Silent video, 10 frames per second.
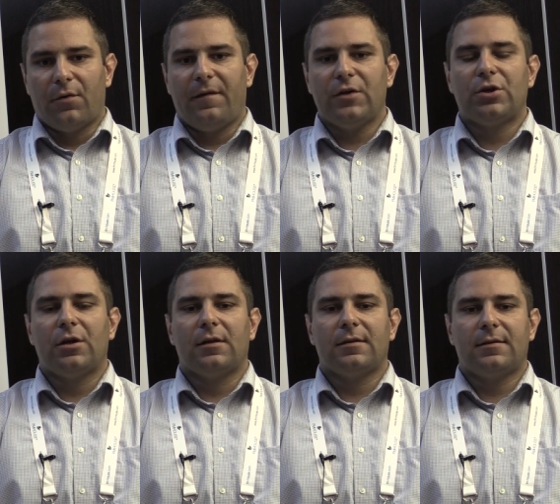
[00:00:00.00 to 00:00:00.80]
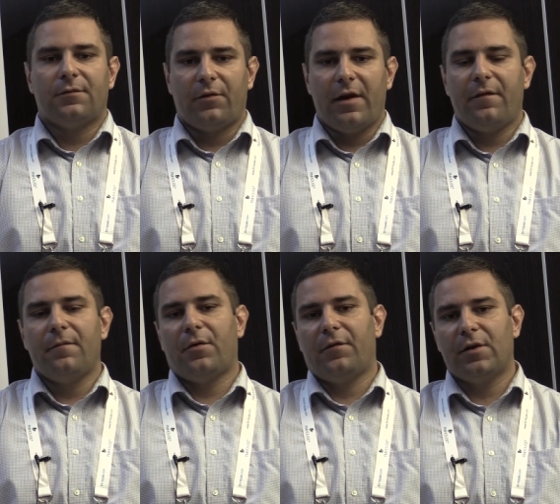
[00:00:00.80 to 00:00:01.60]
professionals, for
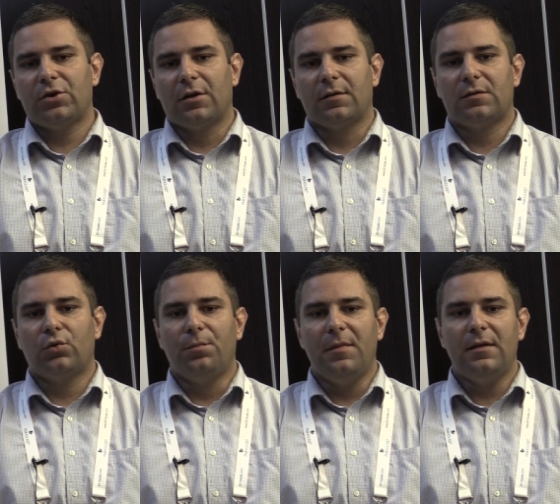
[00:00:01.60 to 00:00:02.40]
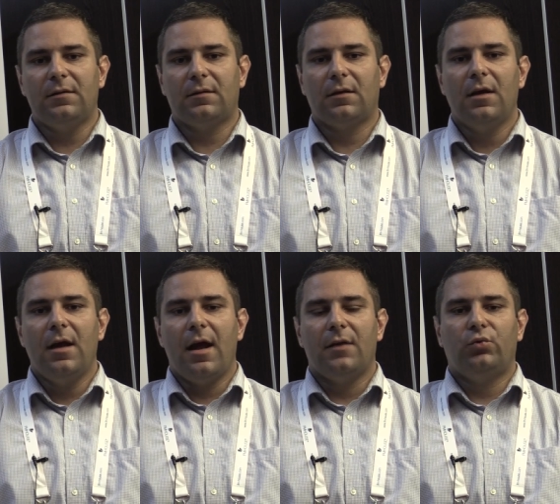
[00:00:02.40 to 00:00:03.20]
FM professionals, to meet
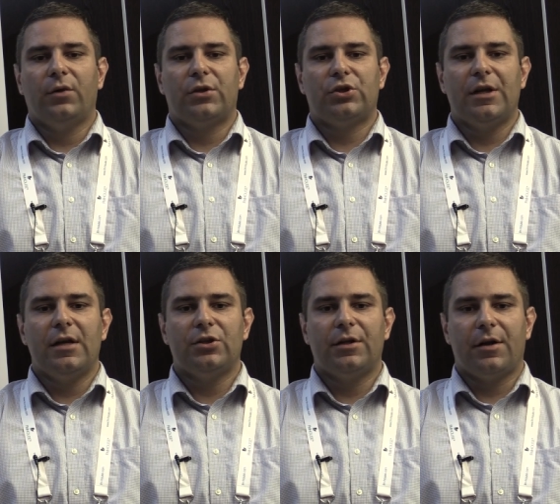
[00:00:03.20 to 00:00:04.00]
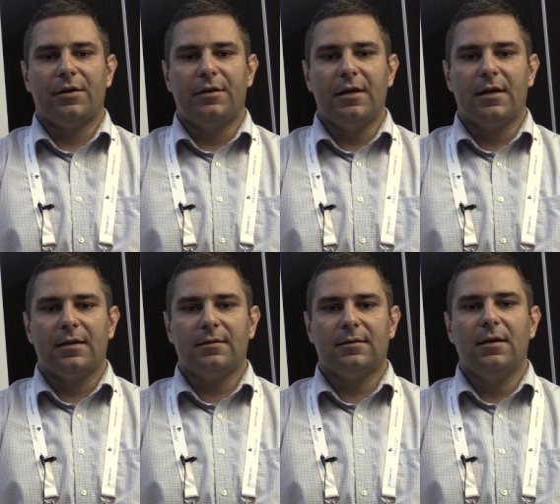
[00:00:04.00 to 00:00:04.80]
and to exchange their
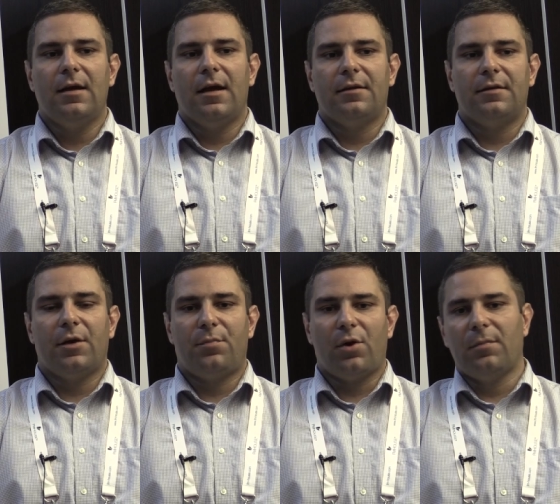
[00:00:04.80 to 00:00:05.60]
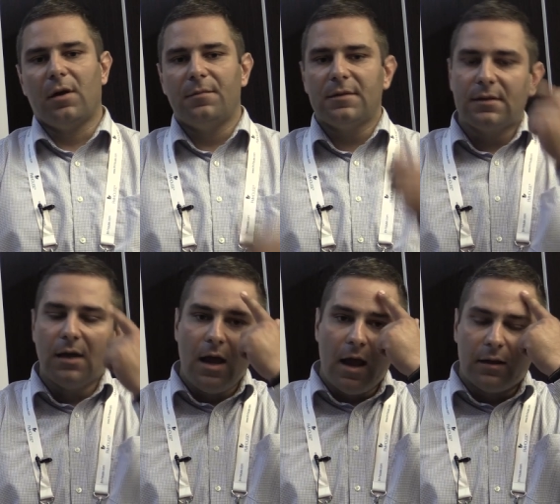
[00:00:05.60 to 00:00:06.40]
ideas and their problems
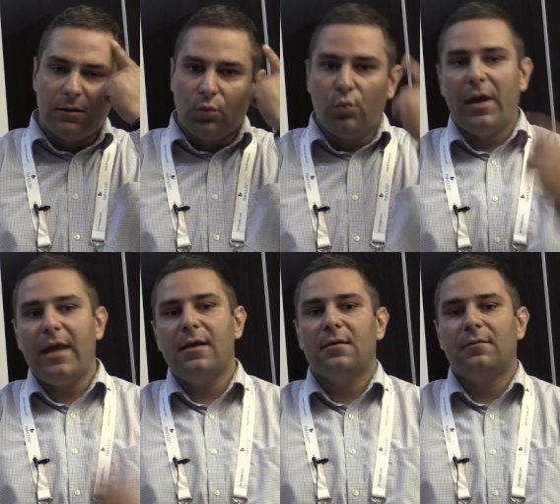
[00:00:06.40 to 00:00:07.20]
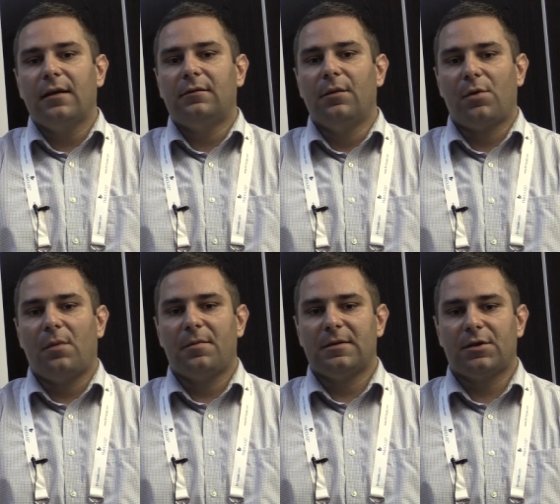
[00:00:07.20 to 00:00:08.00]
and the way that the
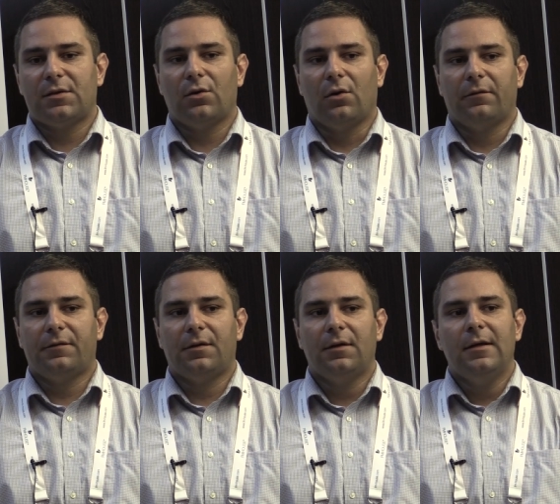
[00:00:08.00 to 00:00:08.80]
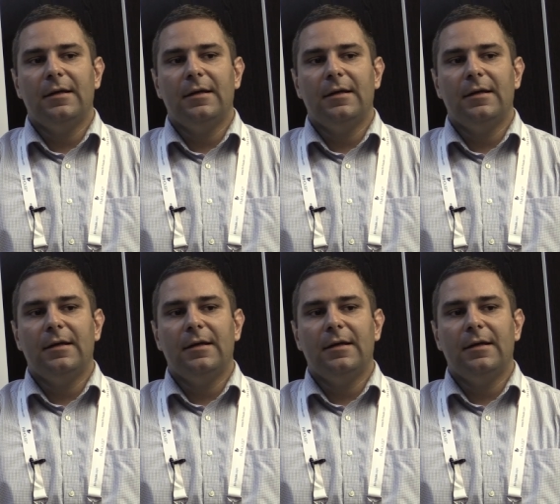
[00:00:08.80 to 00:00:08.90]
problems are solved.